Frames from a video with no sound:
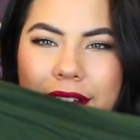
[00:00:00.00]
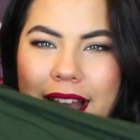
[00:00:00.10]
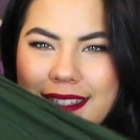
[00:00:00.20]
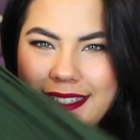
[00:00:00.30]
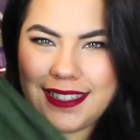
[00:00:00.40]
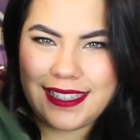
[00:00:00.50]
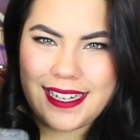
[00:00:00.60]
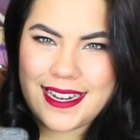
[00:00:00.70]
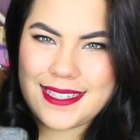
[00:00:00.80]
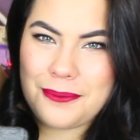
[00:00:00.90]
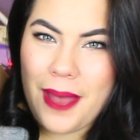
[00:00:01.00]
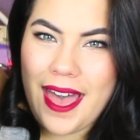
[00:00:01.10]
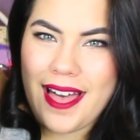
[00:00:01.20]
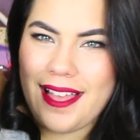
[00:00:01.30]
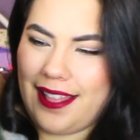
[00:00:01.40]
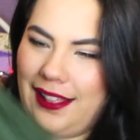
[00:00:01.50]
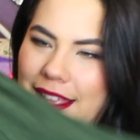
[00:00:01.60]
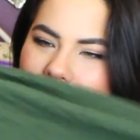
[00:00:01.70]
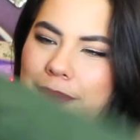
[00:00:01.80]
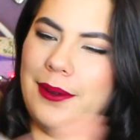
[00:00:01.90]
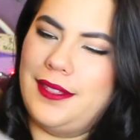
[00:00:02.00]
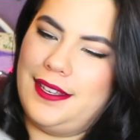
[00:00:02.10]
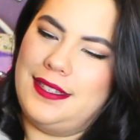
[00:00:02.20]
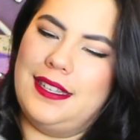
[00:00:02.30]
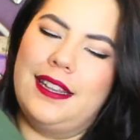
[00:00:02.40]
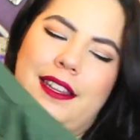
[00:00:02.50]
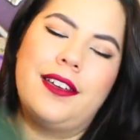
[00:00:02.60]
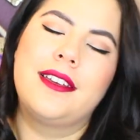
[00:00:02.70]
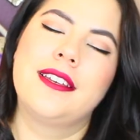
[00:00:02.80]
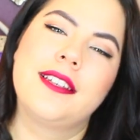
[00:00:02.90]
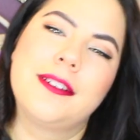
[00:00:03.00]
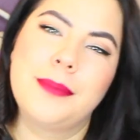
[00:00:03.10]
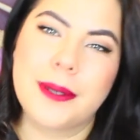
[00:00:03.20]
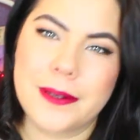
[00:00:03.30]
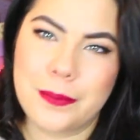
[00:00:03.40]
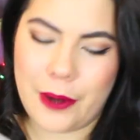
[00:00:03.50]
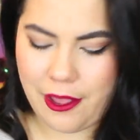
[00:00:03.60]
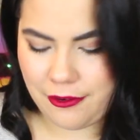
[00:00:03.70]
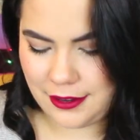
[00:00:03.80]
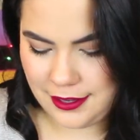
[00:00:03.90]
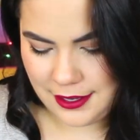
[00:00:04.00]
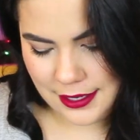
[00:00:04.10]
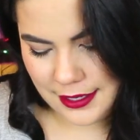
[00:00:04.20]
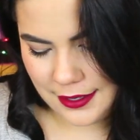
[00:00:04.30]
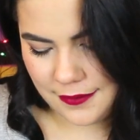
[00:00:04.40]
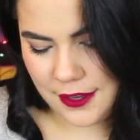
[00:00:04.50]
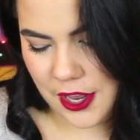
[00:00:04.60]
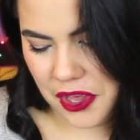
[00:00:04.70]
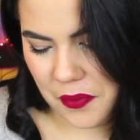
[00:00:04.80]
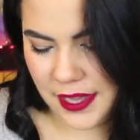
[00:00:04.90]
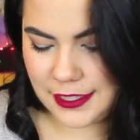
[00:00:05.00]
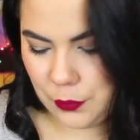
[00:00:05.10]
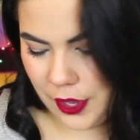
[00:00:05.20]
it has a slit as well. I wore this in the Pierce Brown video as